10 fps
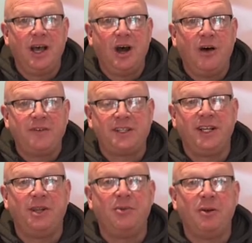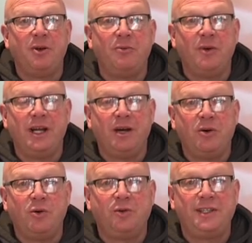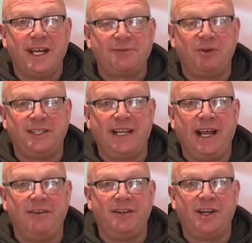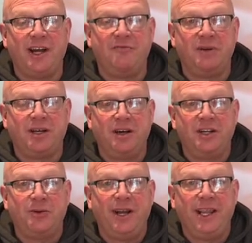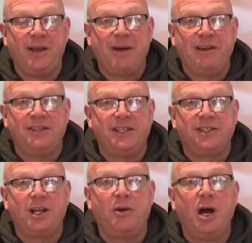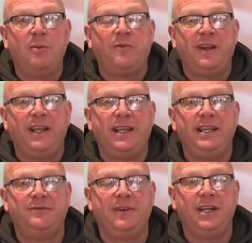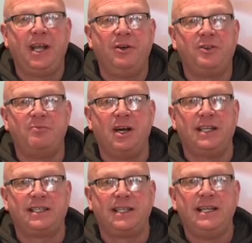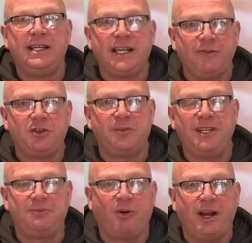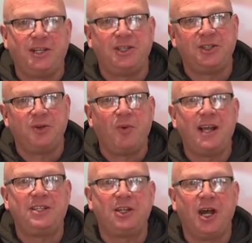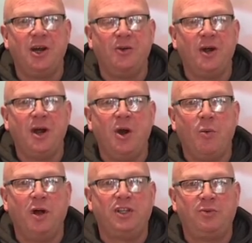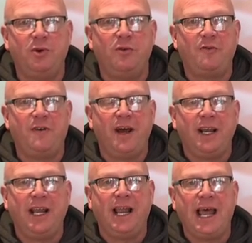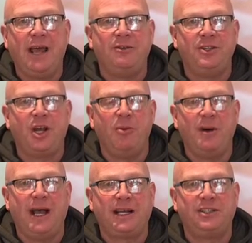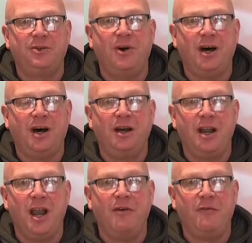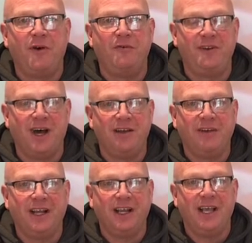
Obviously at the moment we're all desperate to get out and dive but can't do anything about it, so hopefully these videos might give you some inspiration as to where to go once we're all finally allowed to go back to our love of diving.